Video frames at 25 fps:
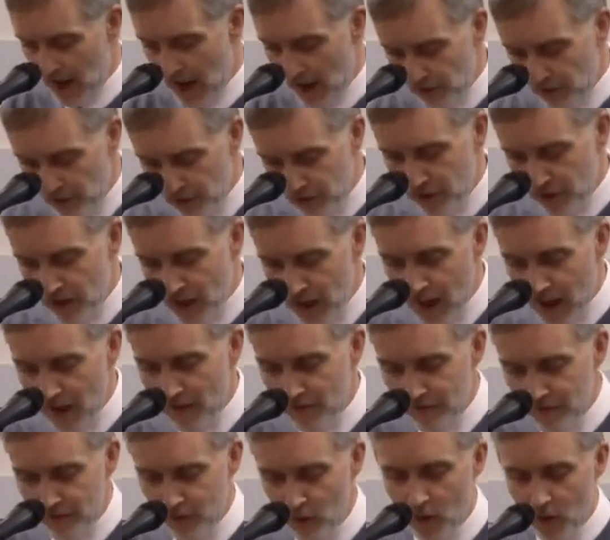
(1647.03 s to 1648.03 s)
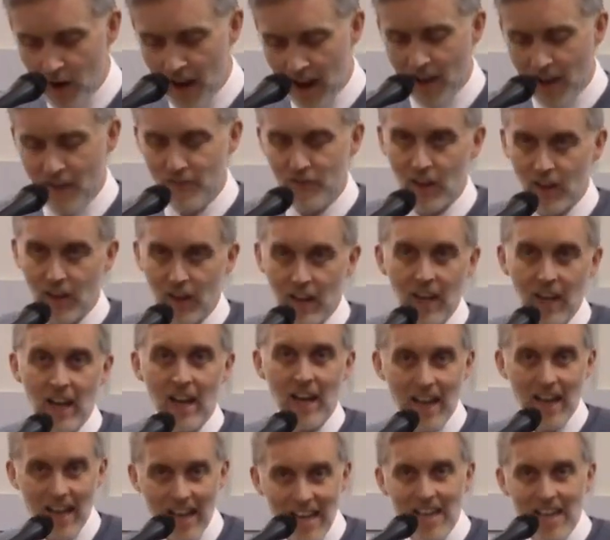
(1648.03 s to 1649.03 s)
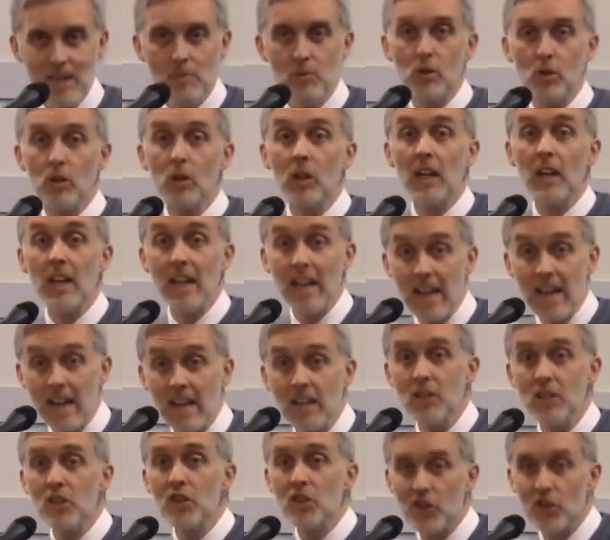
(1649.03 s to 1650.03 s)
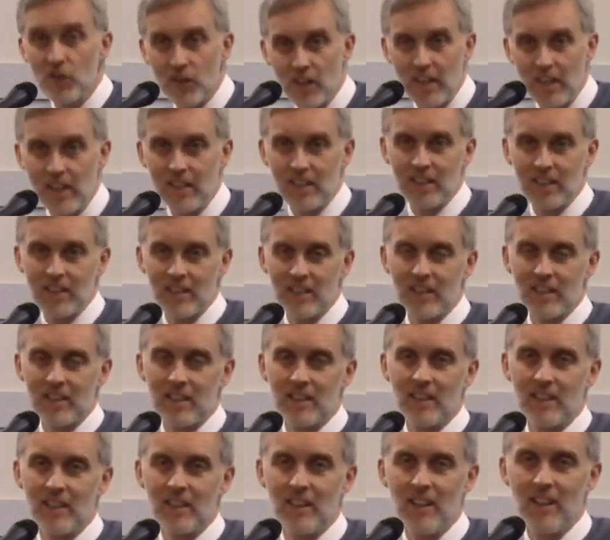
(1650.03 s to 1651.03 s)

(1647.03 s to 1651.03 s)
And there forever he will increase